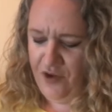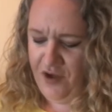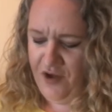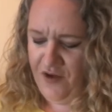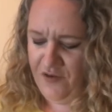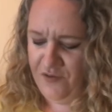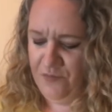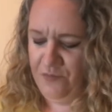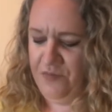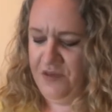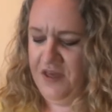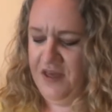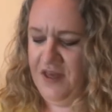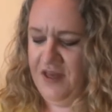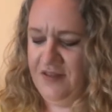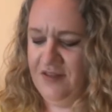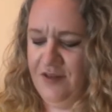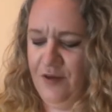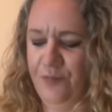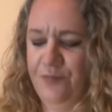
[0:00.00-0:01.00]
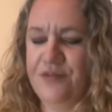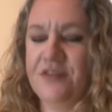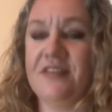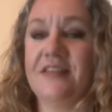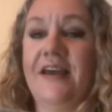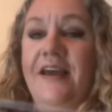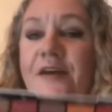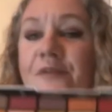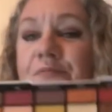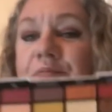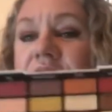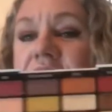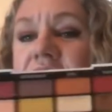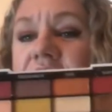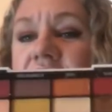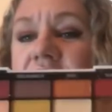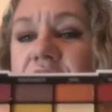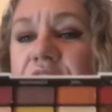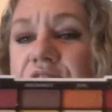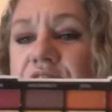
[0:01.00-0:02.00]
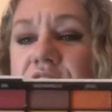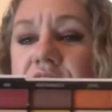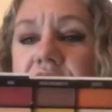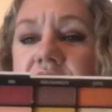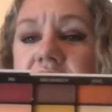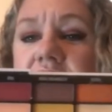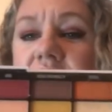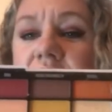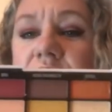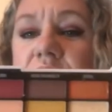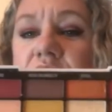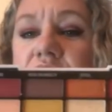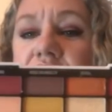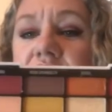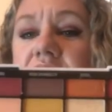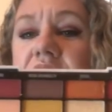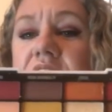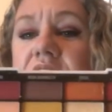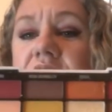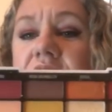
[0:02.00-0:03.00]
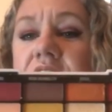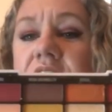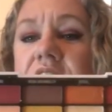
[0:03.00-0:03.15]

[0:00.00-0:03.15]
R&B and Dubstep. So the music...